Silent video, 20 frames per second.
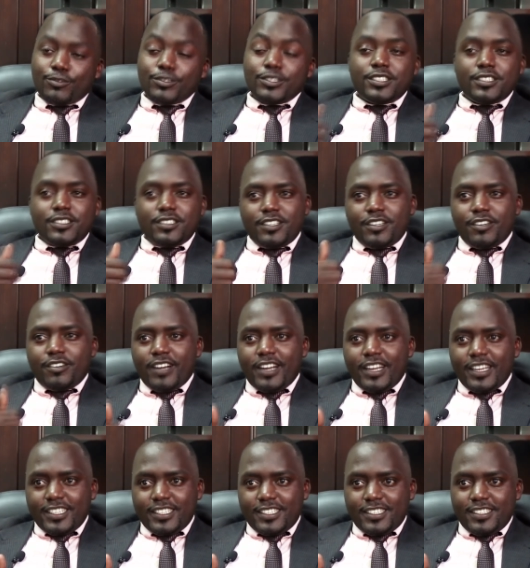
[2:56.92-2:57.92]
which is a
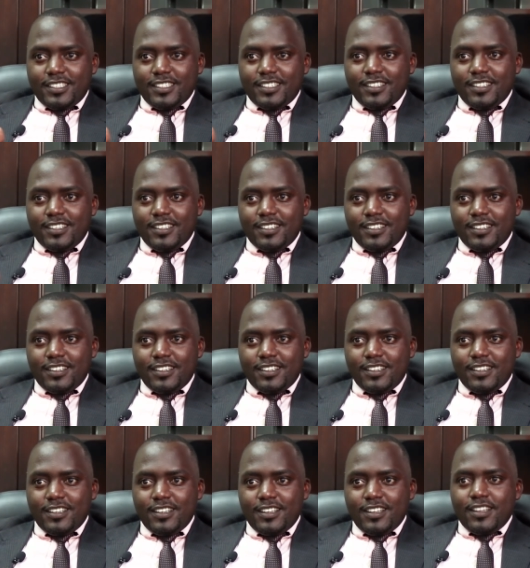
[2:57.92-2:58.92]
right.
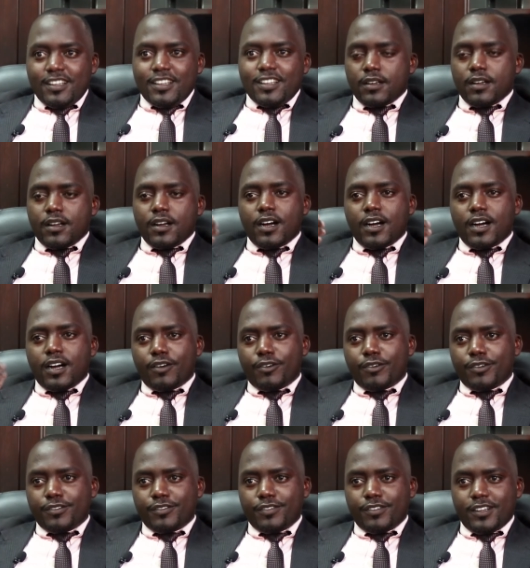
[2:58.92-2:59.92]

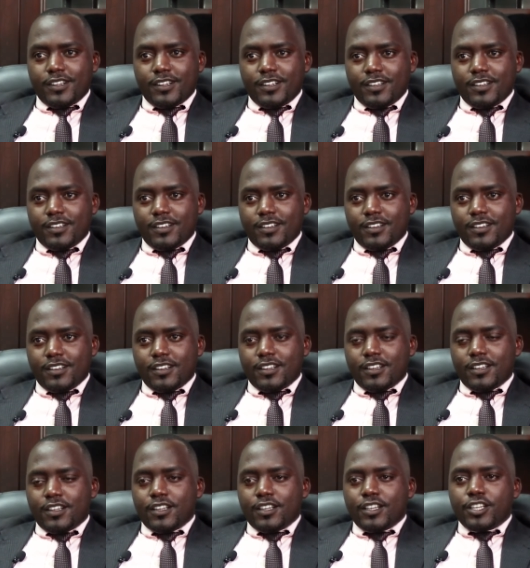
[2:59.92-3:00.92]
However,
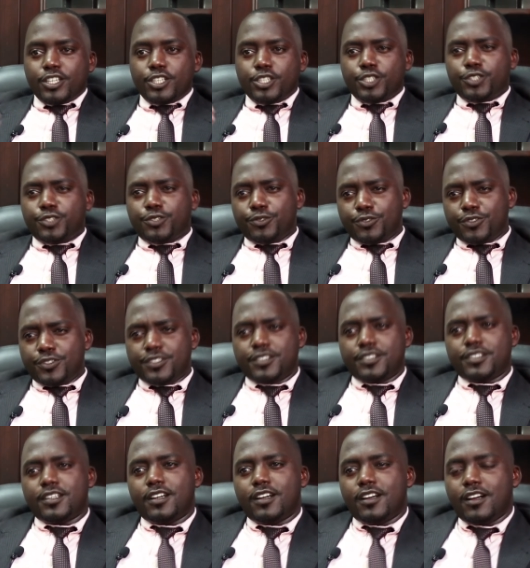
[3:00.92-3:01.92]

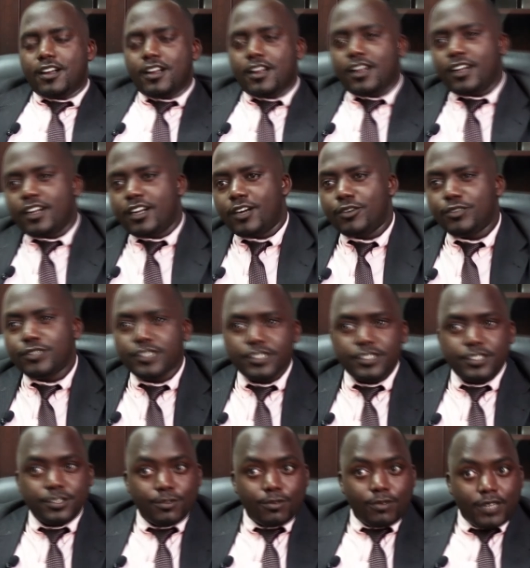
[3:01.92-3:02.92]
issues around
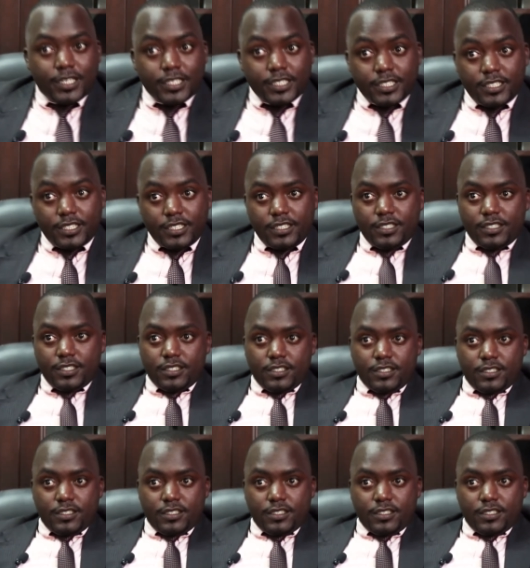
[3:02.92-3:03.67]
its quality